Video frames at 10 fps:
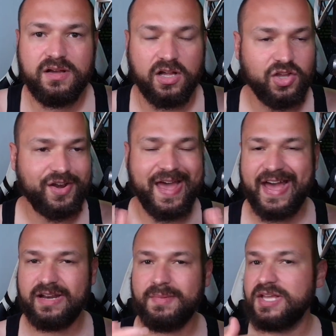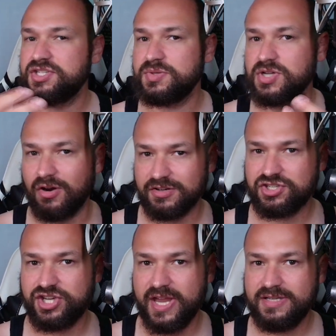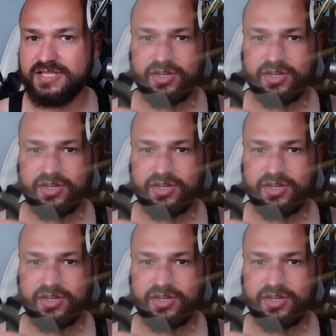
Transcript: A lot of animes use hard shades and